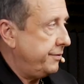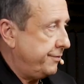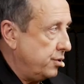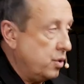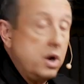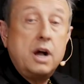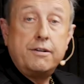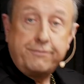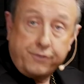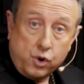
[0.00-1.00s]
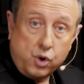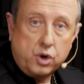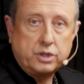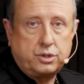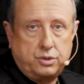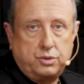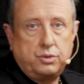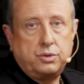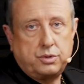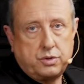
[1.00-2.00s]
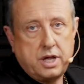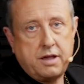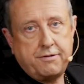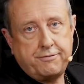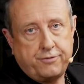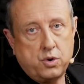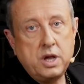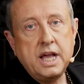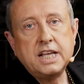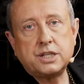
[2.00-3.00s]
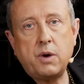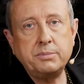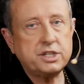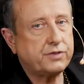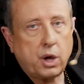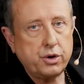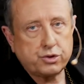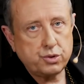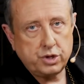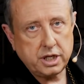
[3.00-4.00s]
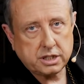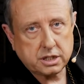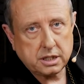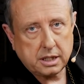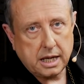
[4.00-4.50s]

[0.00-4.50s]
4, 4, 2, 3, 4. So I'm just going through this